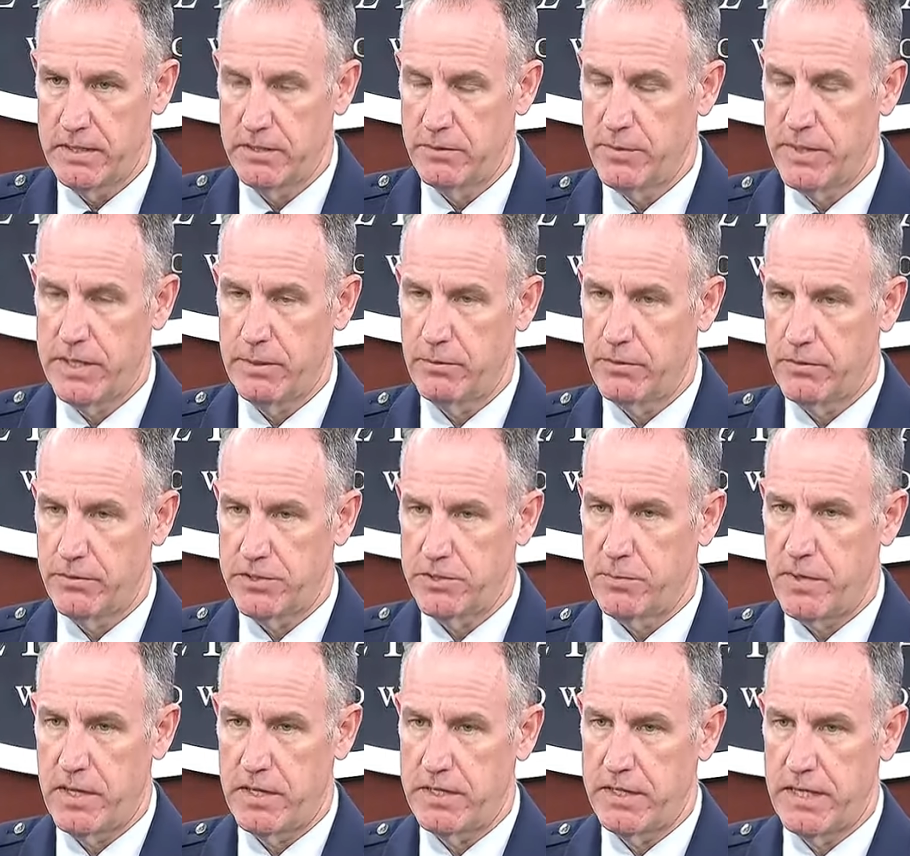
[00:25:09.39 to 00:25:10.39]
to be able to
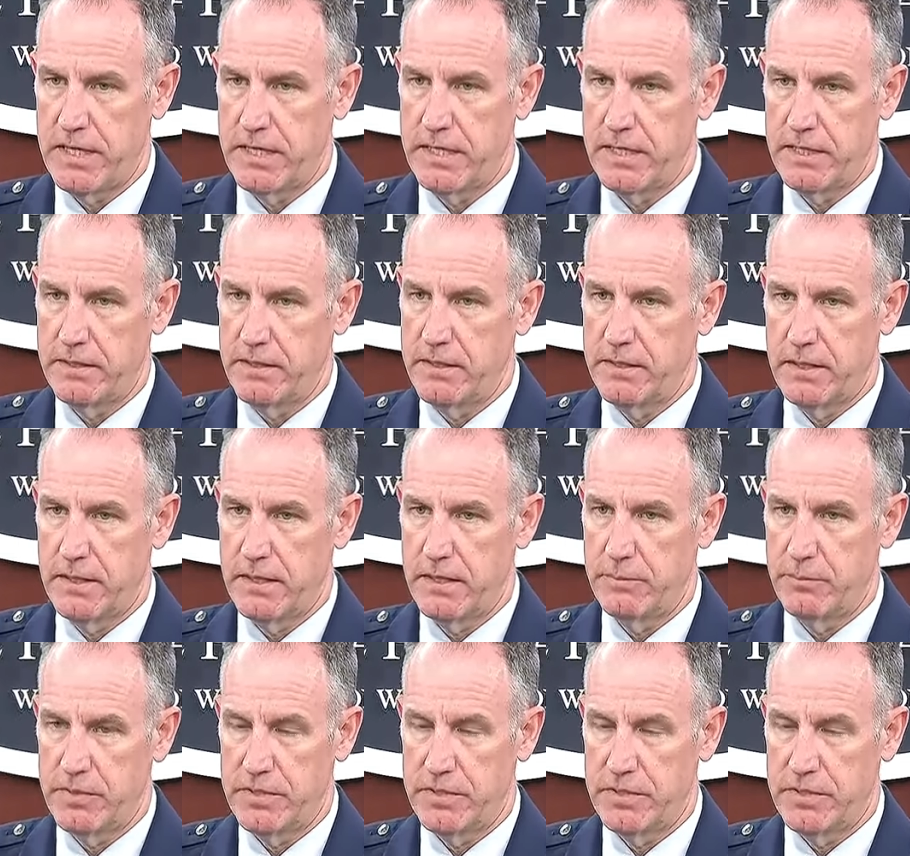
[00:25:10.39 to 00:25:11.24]
respond to any uh,